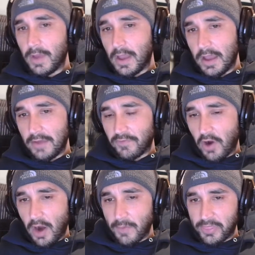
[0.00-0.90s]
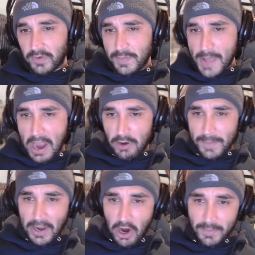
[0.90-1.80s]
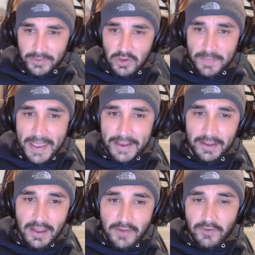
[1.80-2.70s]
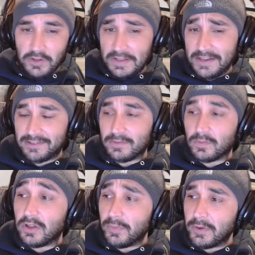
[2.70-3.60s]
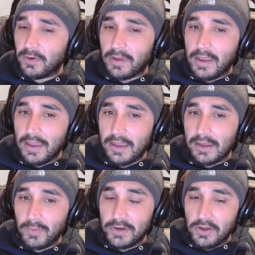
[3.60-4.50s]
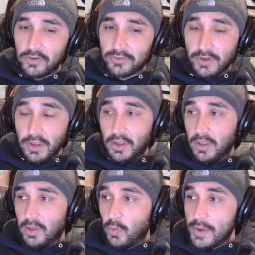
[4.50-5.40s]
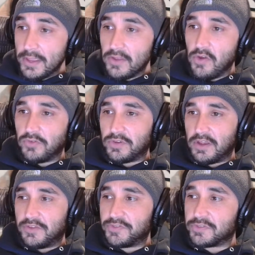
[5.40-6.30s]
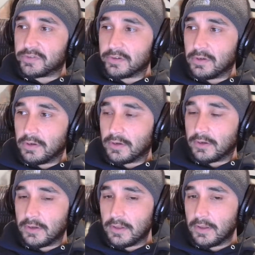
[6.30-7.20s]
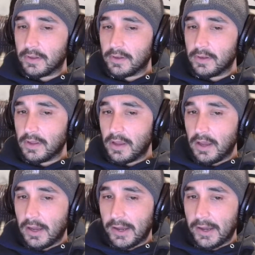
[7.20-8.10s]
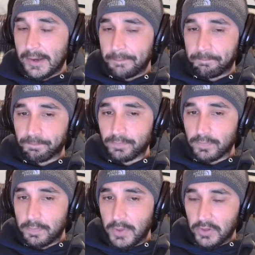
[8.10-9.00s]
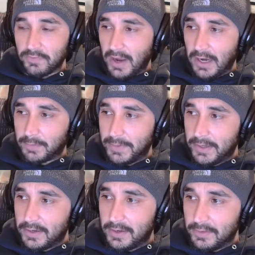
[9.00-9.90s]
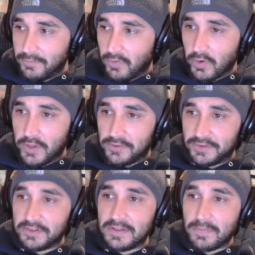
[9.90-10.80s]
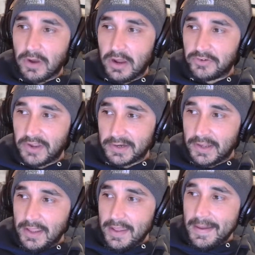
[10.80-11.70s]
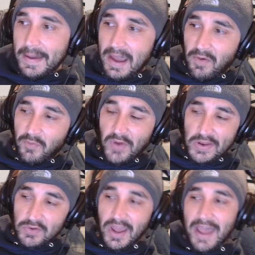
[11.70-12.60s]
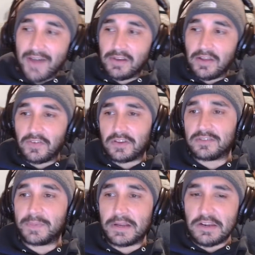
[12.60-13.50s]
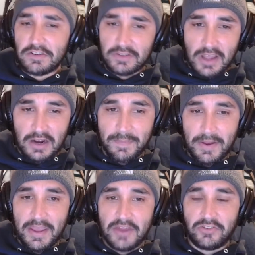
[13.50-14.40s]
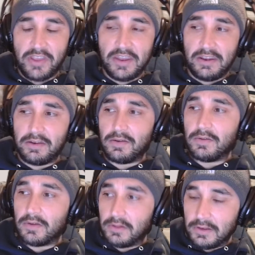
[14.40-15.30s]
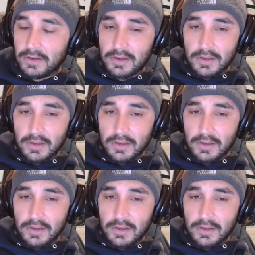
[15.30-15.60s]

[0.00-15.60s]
for Arma 3 powered by Arma 2 Make for Linux and Windows. We use this build environment for the 60 project. However, I do not have enough experience to talk about it educatedly.